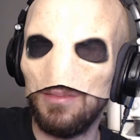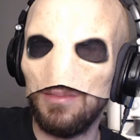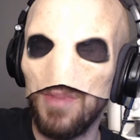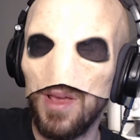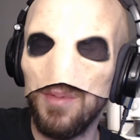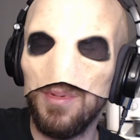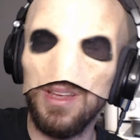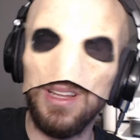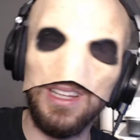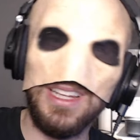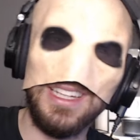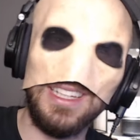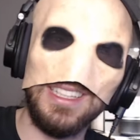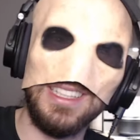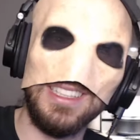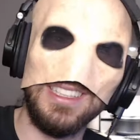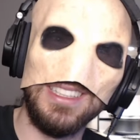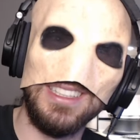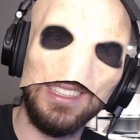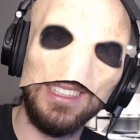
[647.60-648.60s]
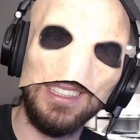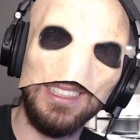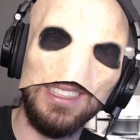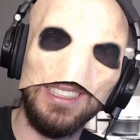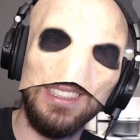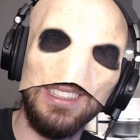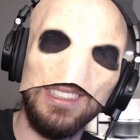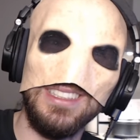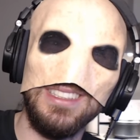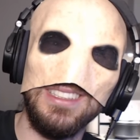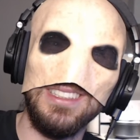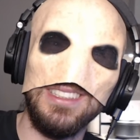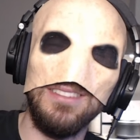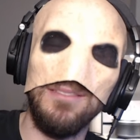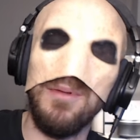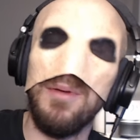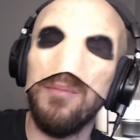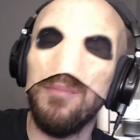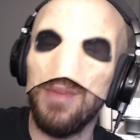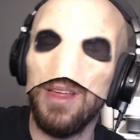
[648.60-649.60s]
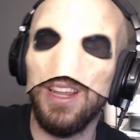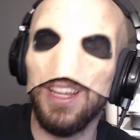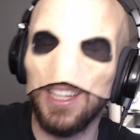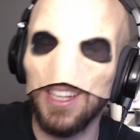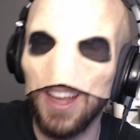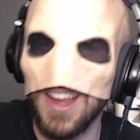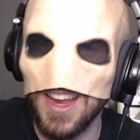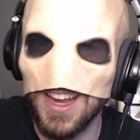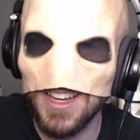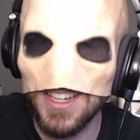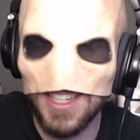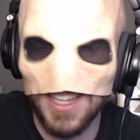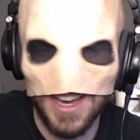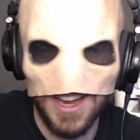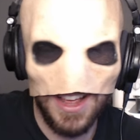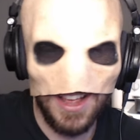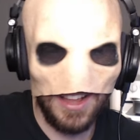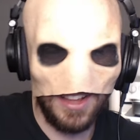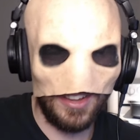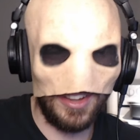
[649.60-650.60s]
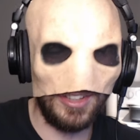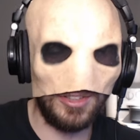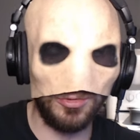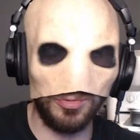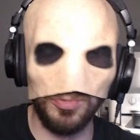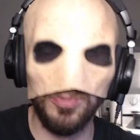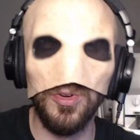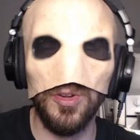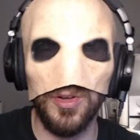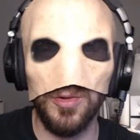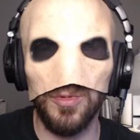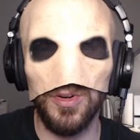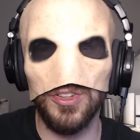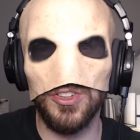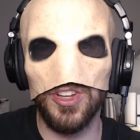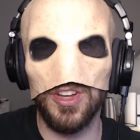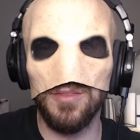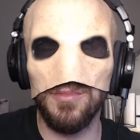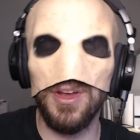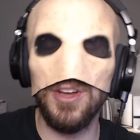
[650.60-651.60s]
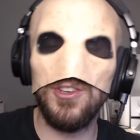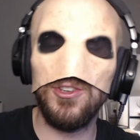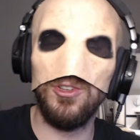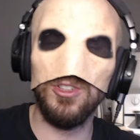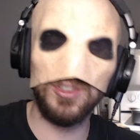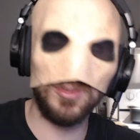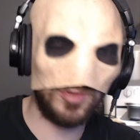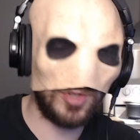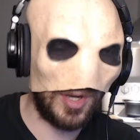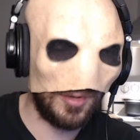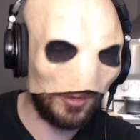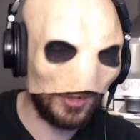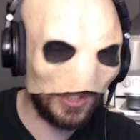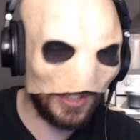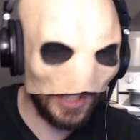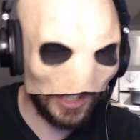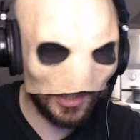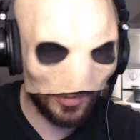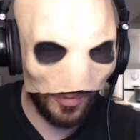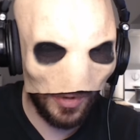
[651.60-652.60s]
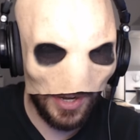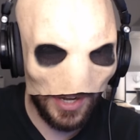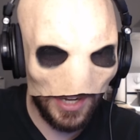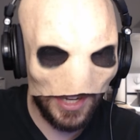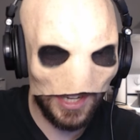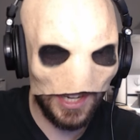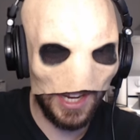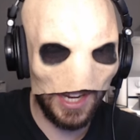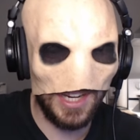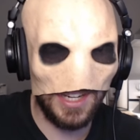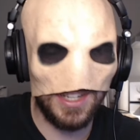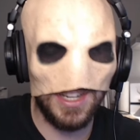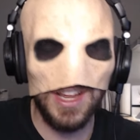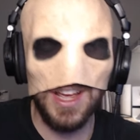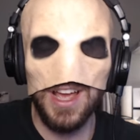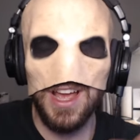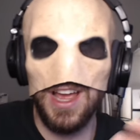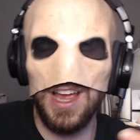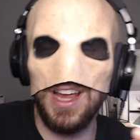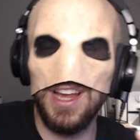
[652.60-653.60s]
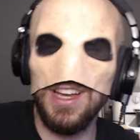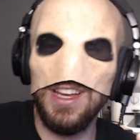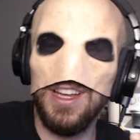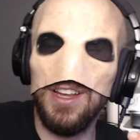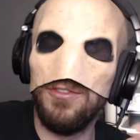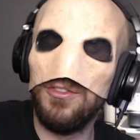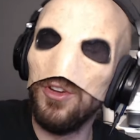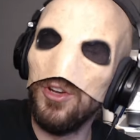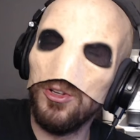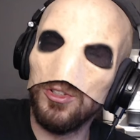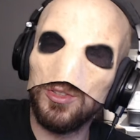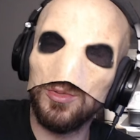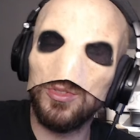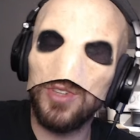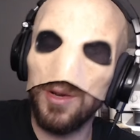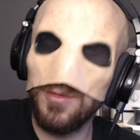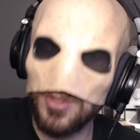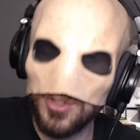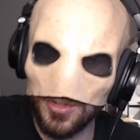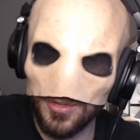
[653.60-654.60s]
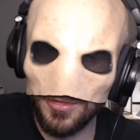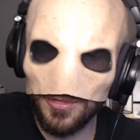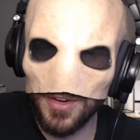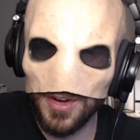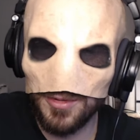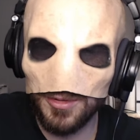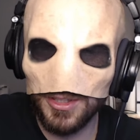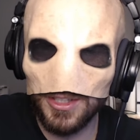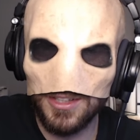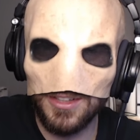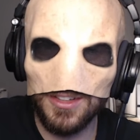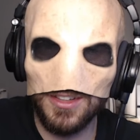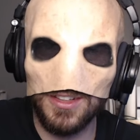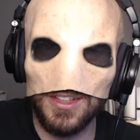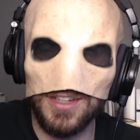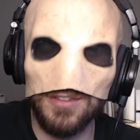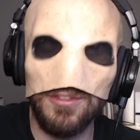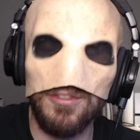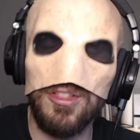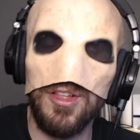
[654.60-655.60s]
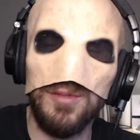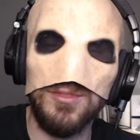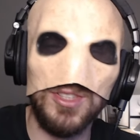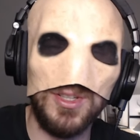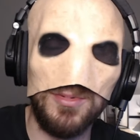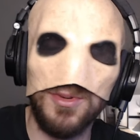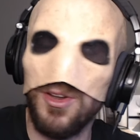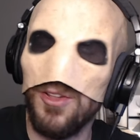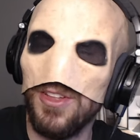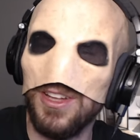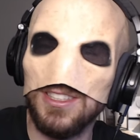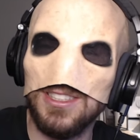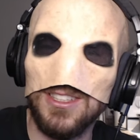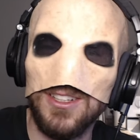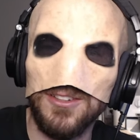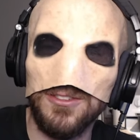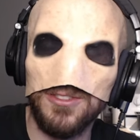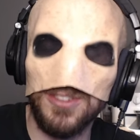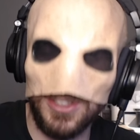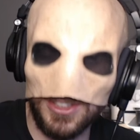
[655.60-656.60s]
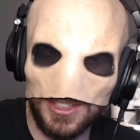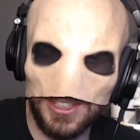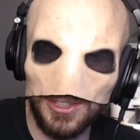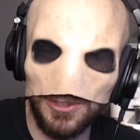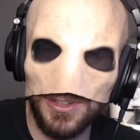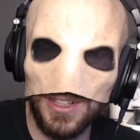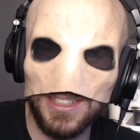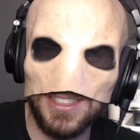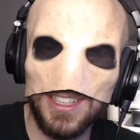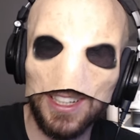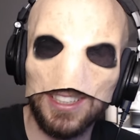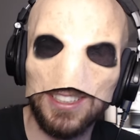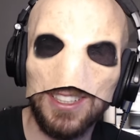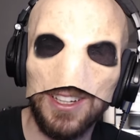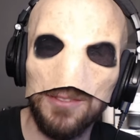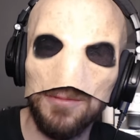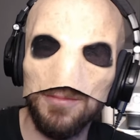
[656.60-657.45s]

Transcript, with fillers: maybe like a maybe like an 8. It's really well done. Make sure you go subscribe to CS188. And if you're new and to the family, give a thumbs up and all that stuff. I'll see you guys next time.